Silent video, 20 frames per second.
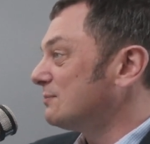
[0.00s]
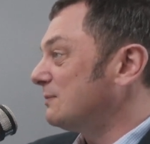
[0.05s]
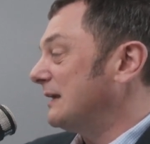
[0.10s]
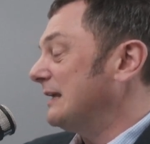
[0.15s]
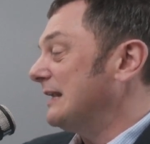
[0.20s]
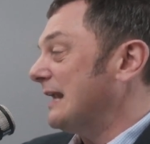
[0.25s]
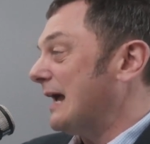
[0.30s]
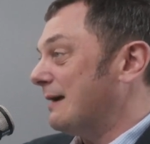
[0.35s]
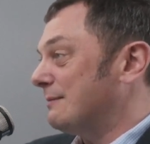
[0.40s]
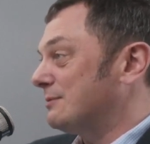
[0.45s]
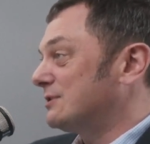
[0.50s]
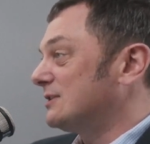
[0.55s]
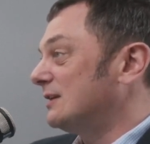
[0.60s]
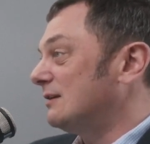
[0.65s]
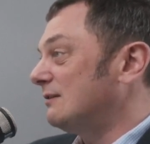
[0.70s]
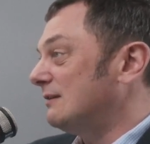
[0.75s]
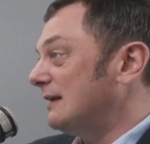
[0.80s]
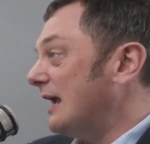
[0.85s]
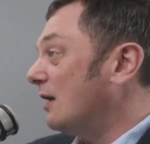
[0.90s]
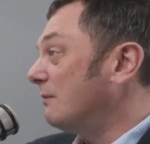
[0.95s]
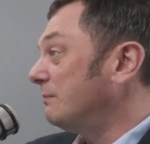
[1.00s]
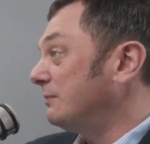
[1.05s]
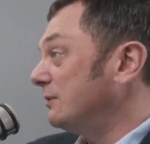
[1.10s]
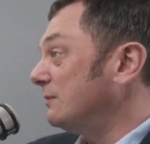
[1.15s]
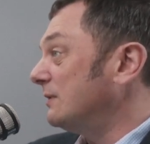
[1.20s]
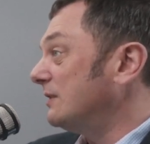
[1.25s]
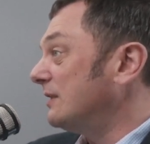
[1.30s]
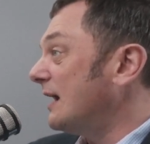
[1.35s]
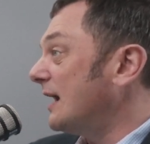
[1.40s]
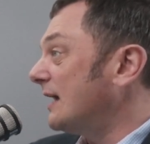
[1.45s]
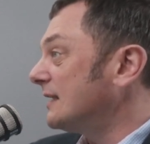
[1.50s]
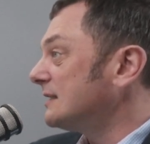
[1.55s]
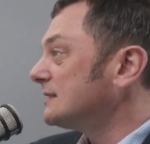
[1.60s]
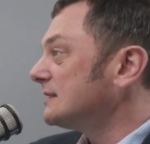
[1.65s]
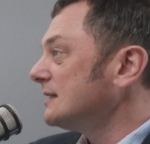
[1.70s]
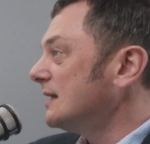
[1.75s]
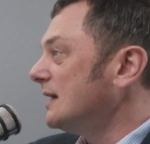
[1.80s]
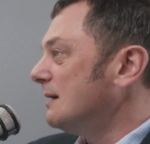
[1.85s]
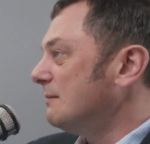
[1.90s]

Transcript: we can absolutely help you with that.